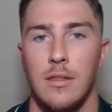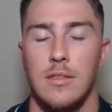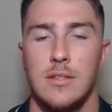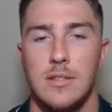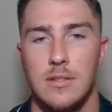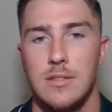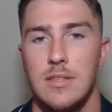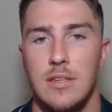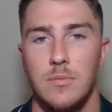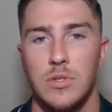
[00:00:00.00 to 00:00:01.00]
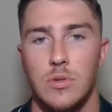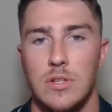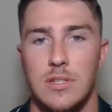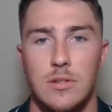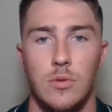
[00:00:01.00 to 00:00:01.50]
This is the
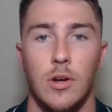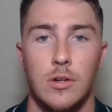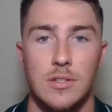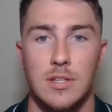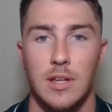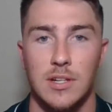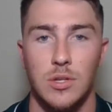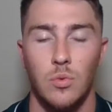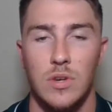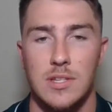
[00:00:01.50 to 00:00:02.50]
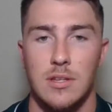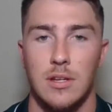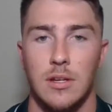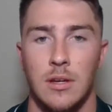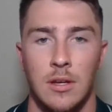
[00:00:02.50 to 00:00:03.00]
Matrice 200 selection
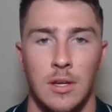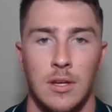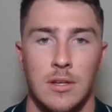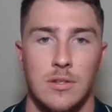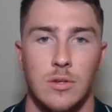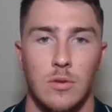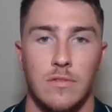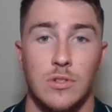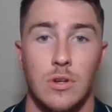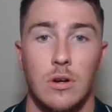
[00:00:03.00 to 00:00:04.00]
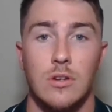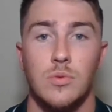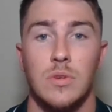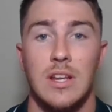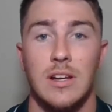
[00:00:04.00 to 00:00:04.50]
reasoning. So for
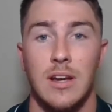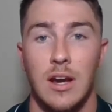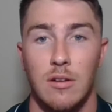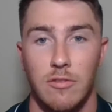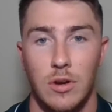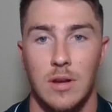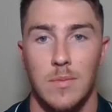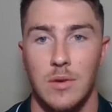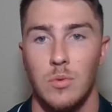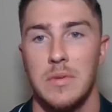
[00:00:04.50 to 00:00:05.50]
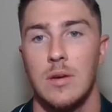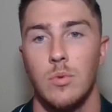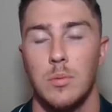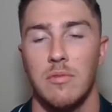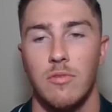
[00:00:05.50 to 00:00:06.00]
starters, we needed an airframe that would be
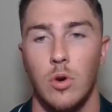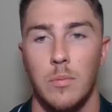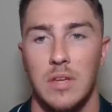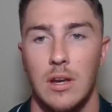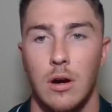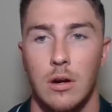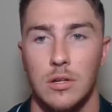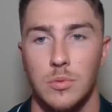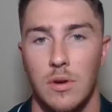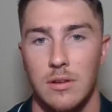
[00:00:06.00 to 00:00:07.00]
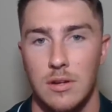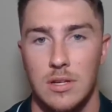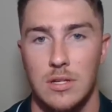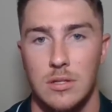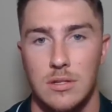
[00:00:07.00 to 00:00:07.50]
able to perform in harsh weather
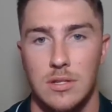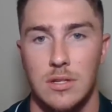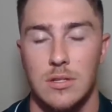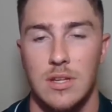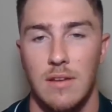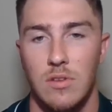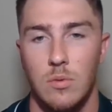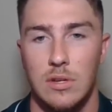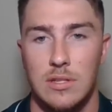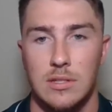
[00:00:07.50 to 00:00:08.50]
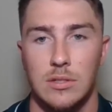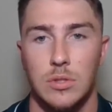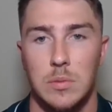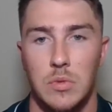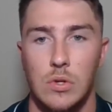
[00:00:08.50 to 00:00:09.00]
conditions such as heavy winds,
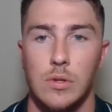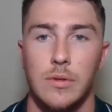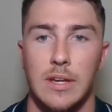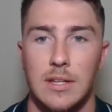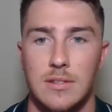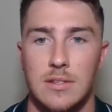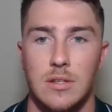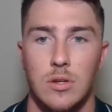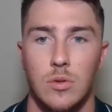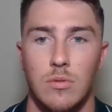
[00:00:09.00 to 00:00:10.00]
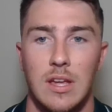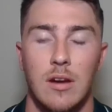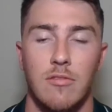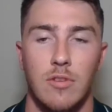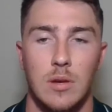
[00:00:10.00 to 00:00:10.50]
extreme cold, and snow. The
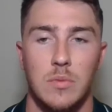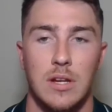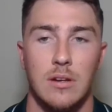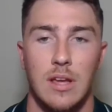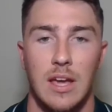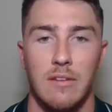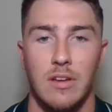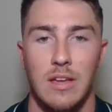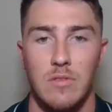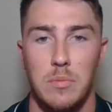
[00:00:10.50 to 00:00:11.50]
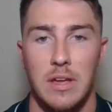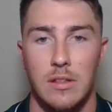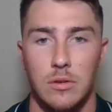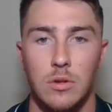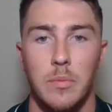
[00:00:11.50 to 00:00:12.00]
airframe needed to have a heavy
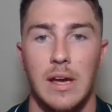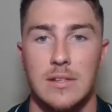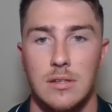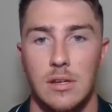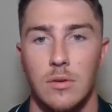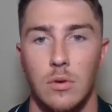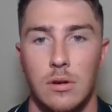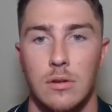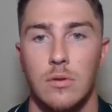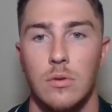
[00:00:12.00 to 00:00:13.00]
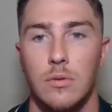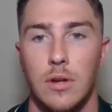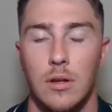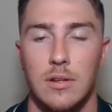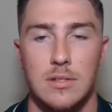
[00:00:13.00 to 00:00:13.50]
payload capacity in order to hold
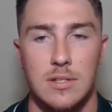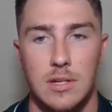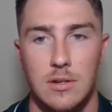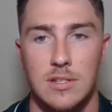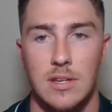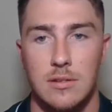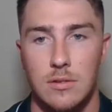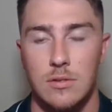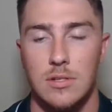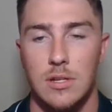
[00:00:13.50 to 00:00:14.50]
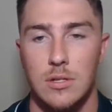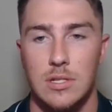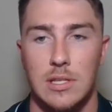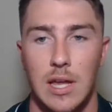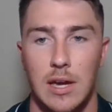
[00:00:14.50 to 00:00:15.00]
all necessary sensors such
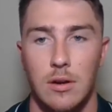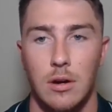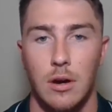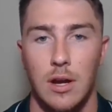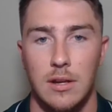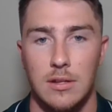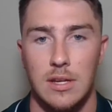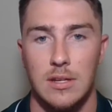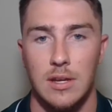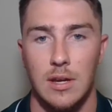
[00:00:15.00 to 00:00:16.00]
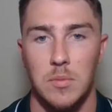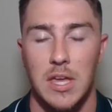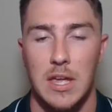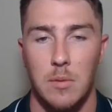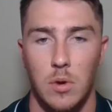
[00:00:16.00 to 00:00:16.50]
as LiDAR and a daytime
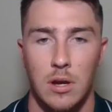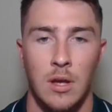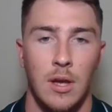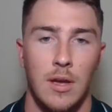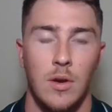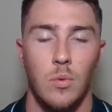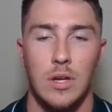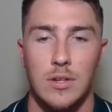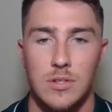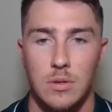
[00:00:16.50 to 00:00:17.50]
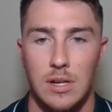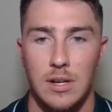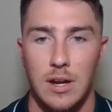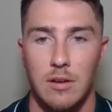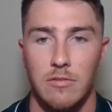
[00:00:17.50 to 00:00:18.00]
camera. We also needed
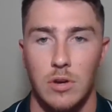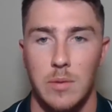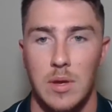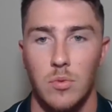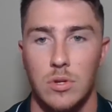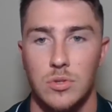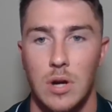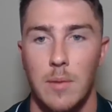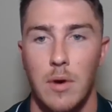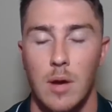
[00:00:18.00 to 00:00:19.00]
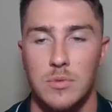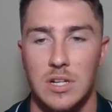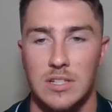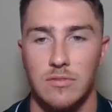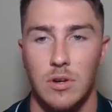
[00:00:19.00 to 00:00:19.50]
an airframe able to drop
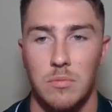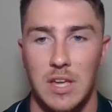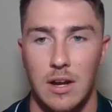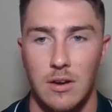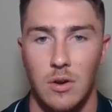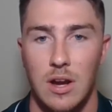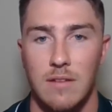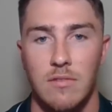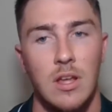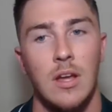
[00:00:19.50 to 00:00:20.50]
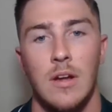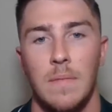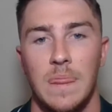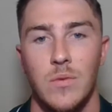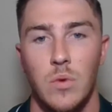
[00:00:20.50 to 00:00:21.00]
objects from the aircraft.
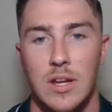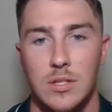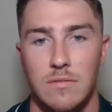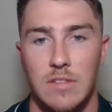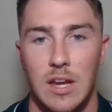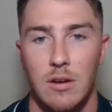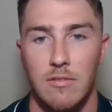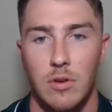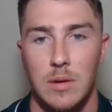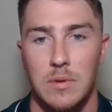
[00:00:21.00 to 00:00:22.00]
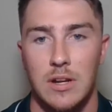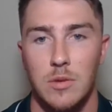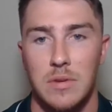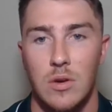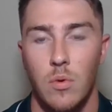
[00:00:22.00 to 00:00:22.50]
The range of the airframe needed
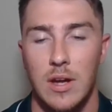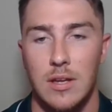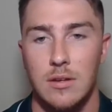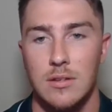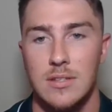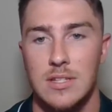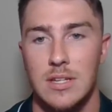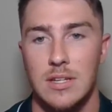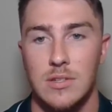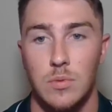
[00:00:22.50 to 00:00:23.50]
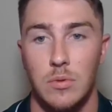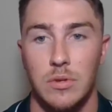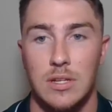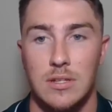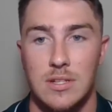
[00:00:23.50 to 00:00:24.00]
to be quite good, seeing as we will
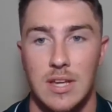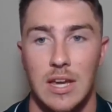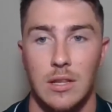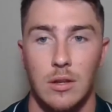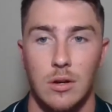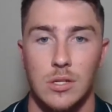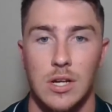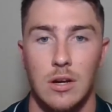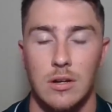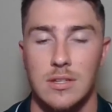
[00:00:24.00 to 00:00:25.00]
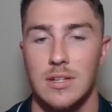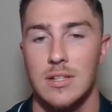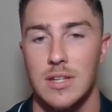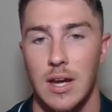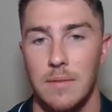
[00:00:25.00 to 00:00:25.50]
need to scan large areas at a
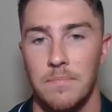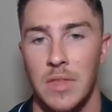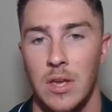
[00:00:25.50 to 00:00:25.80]
time.